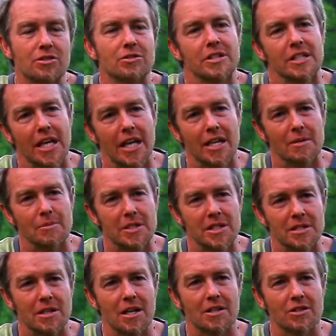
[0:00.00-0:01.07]
or the aim
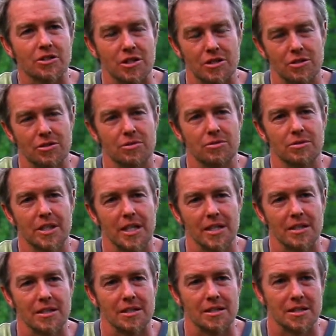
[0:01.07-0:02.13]
is not just to get
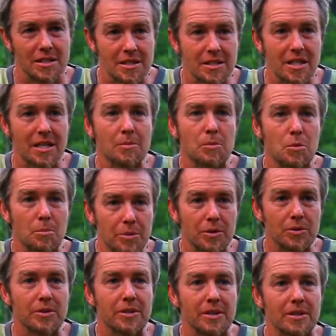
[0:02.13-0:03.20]
a sustainable
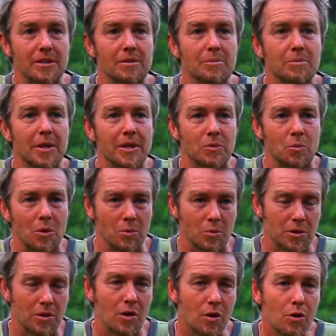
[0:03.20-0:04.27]
building, but what
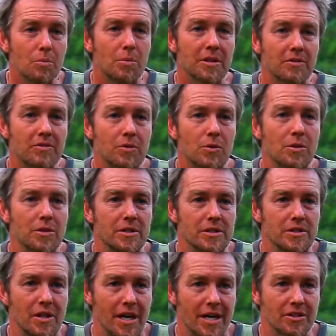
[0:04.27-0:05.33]
we're hoping for is
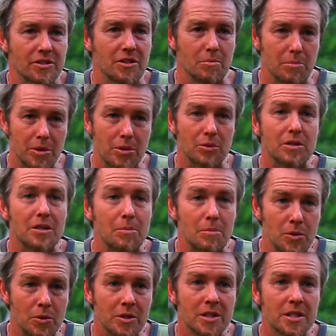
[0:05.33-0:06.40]
to actually build
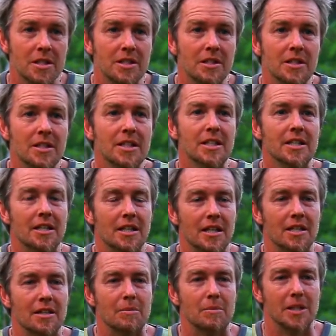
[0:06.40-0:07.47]
community
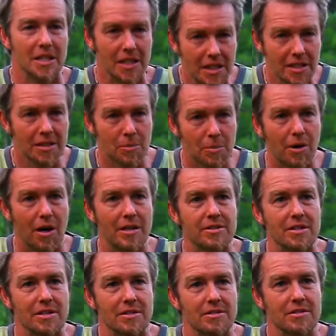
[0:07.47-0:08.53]
in the
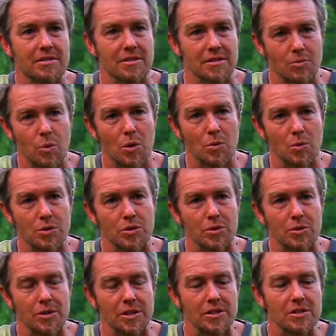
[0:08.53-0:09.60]
process of what we're
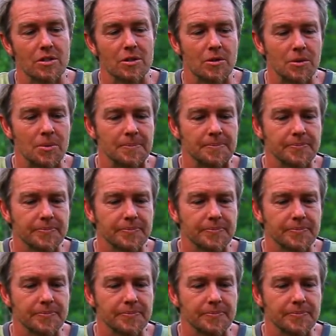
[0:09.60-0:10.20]
doing. So